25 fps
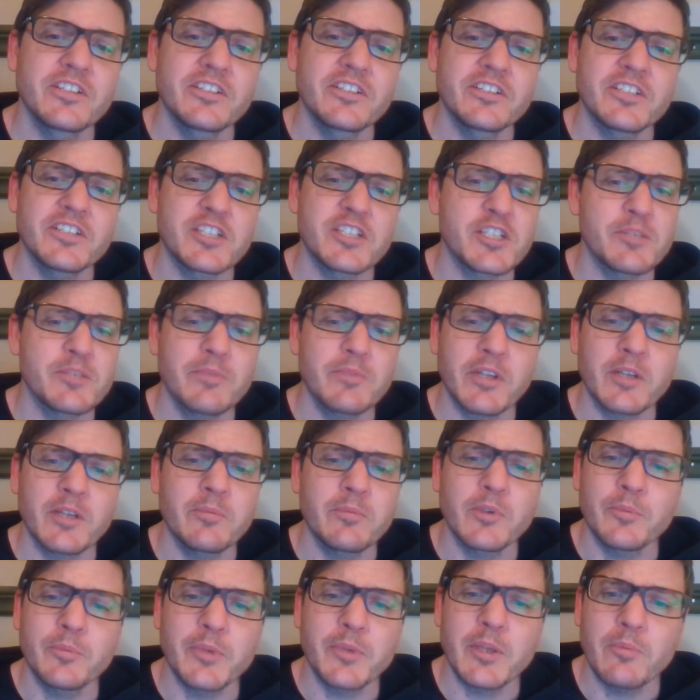
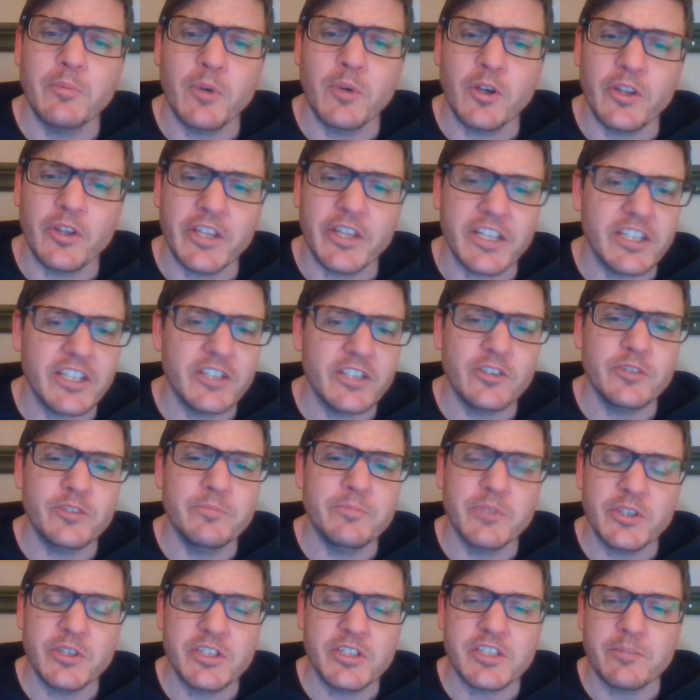despicable people that killed
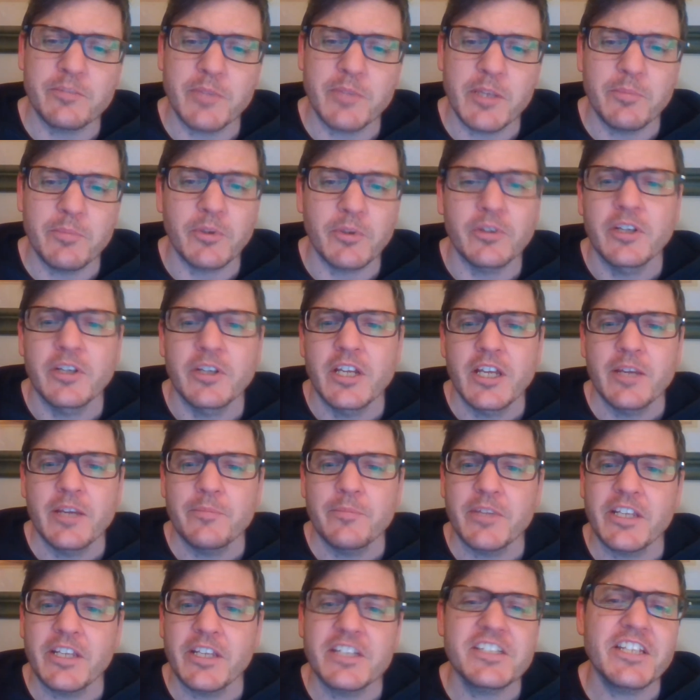millions of people,
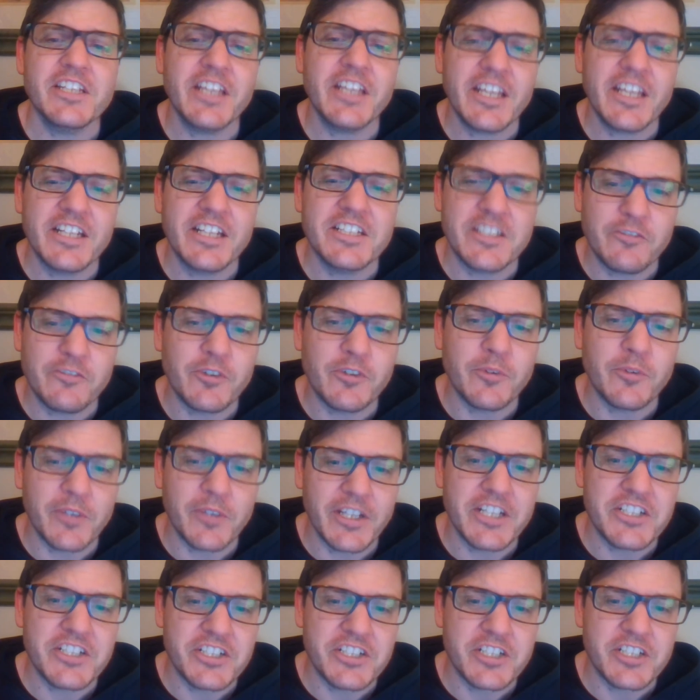because they had a different
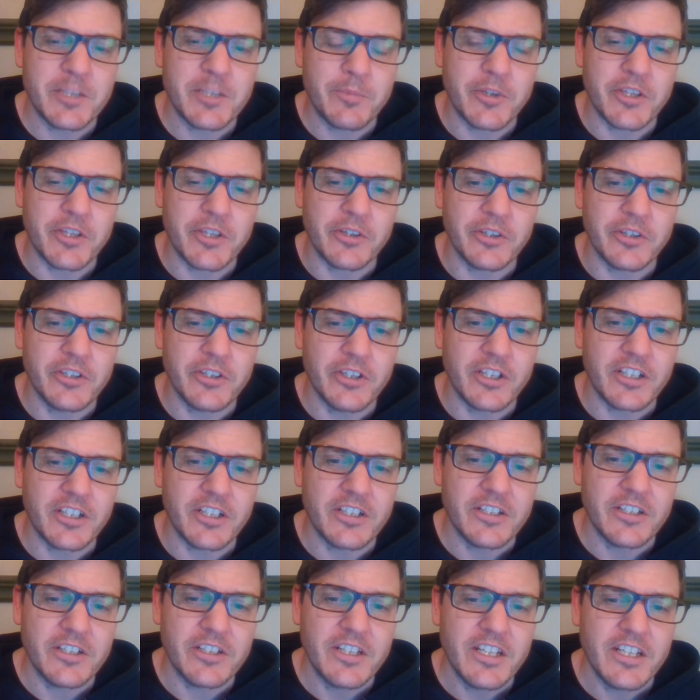relationship with their
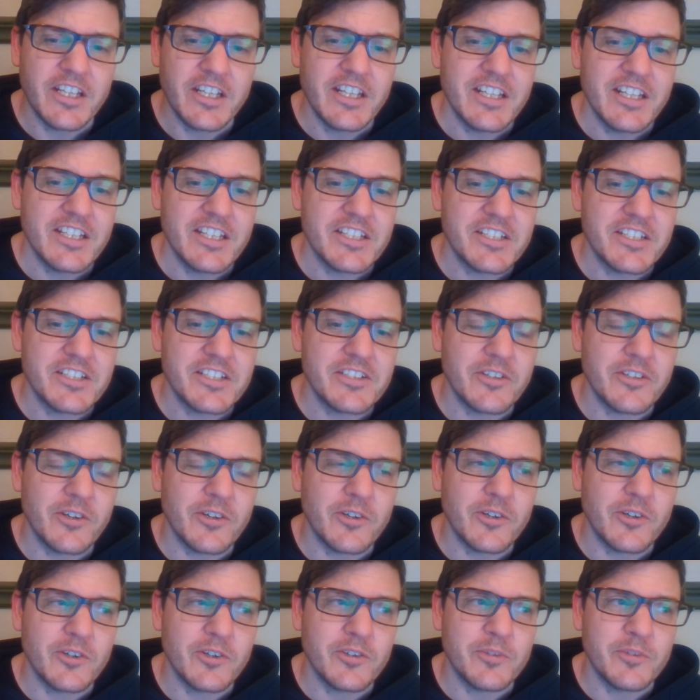cook.
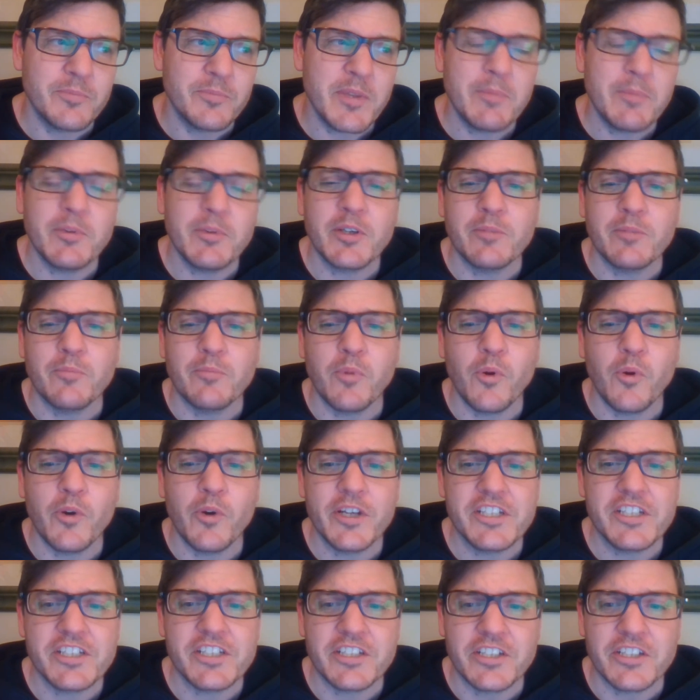So people can
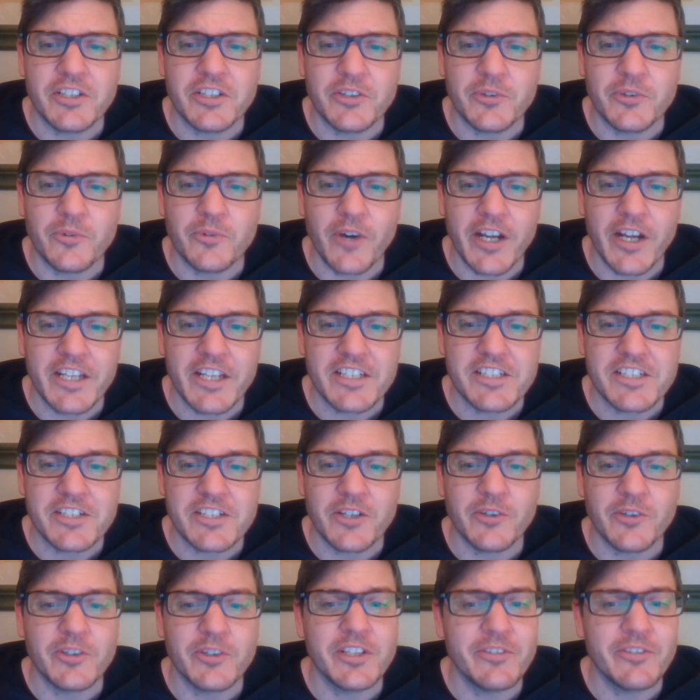poison you, right?
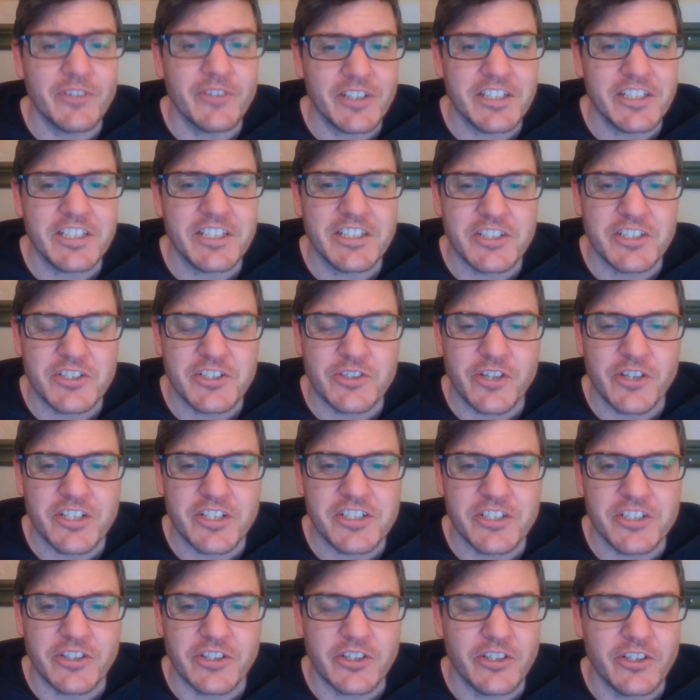So you really need to
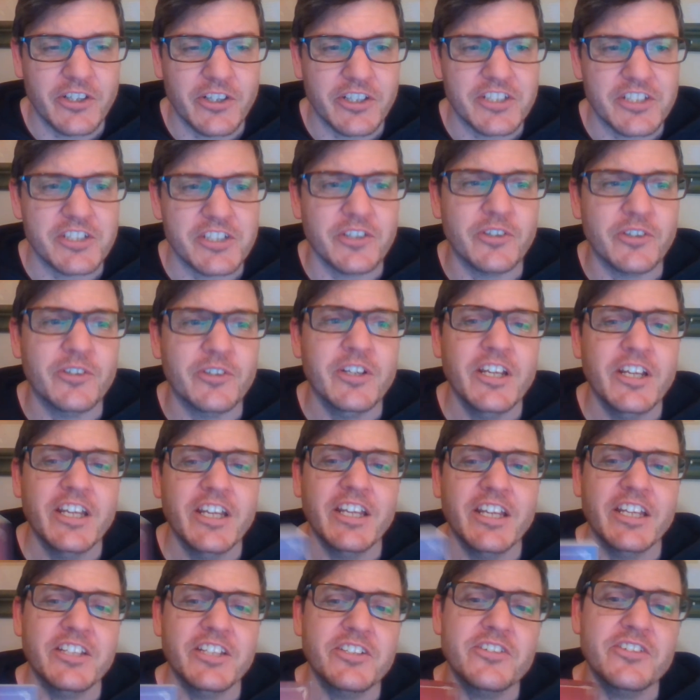trust your cook. So
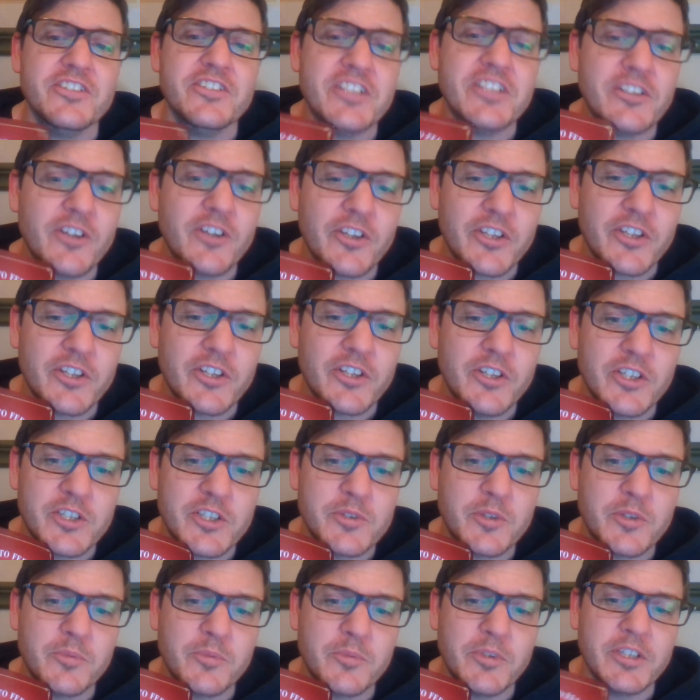it turns out all the
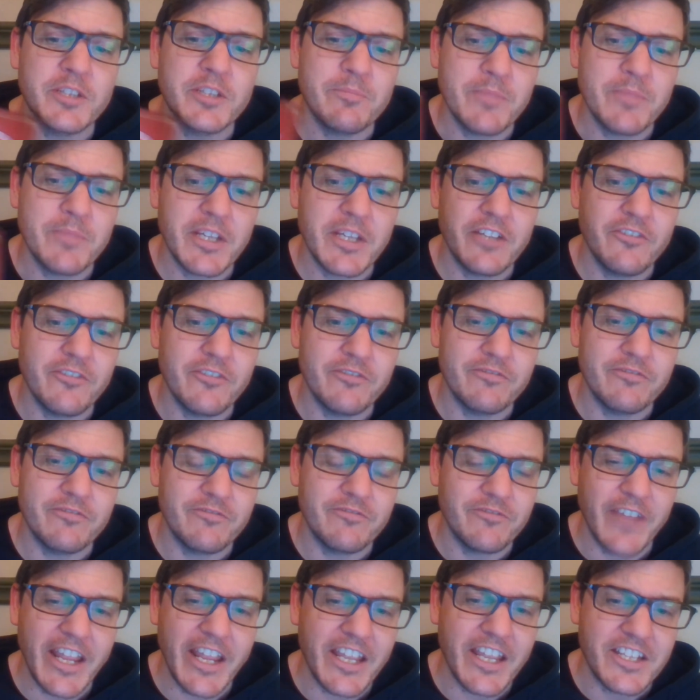cooks were really big
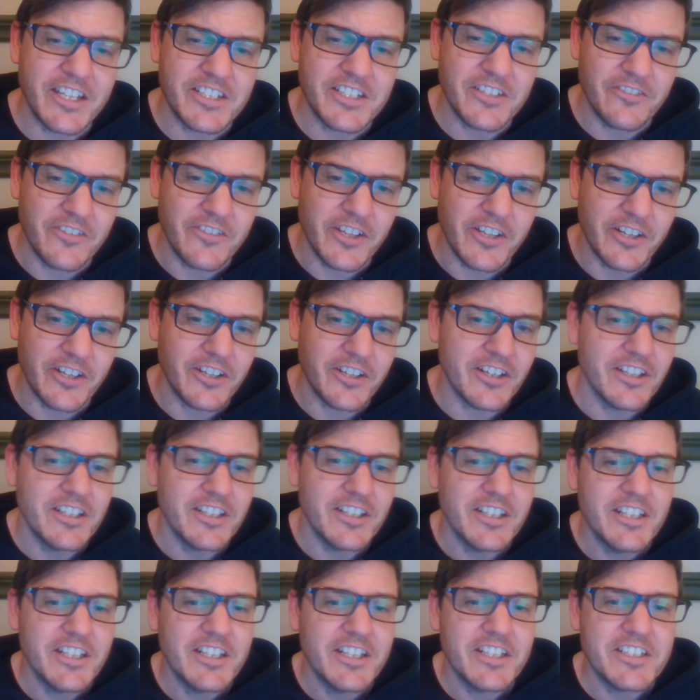fans of their
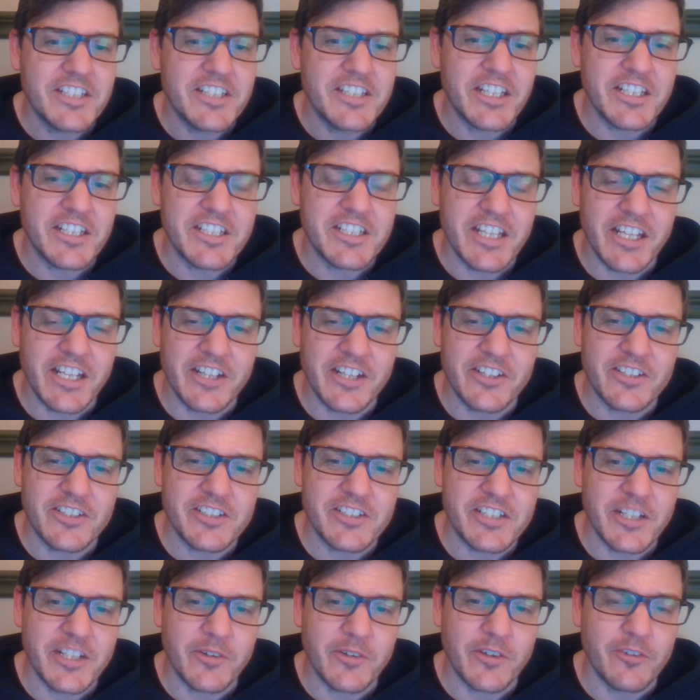
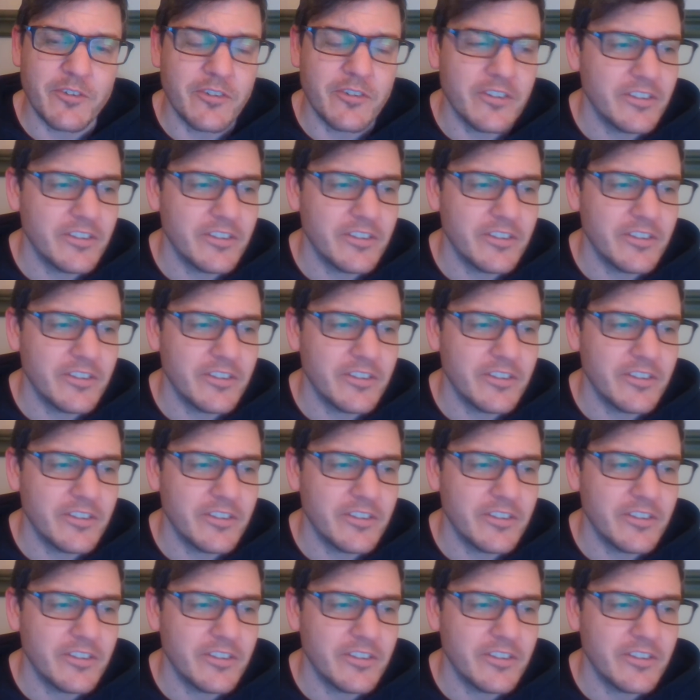dictators. They were